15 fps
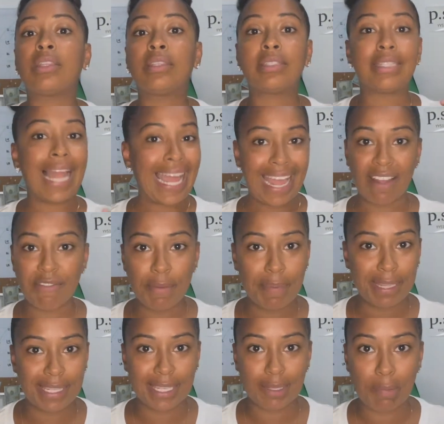like every
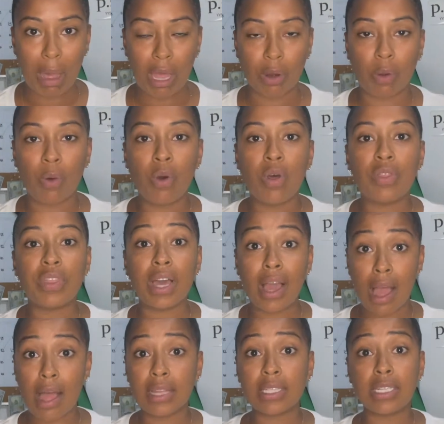business model, the
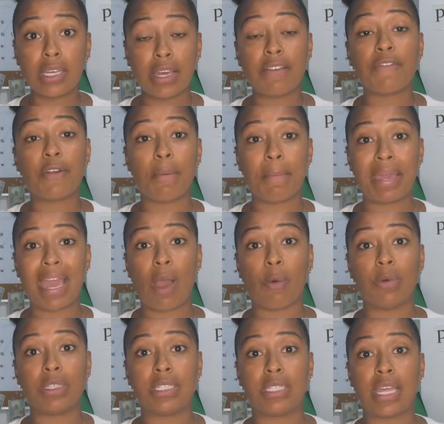con to it for me, I
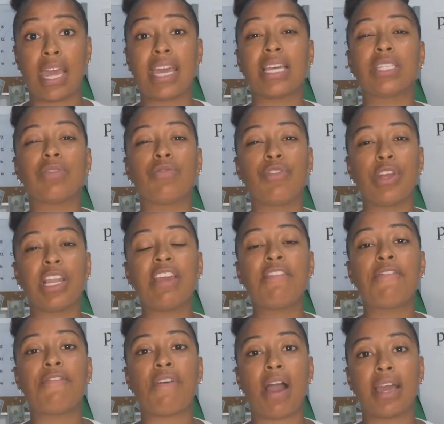would say, is really
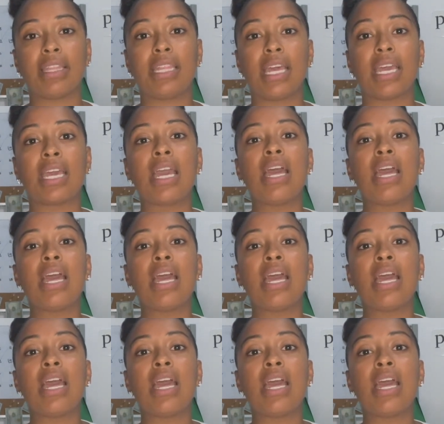finding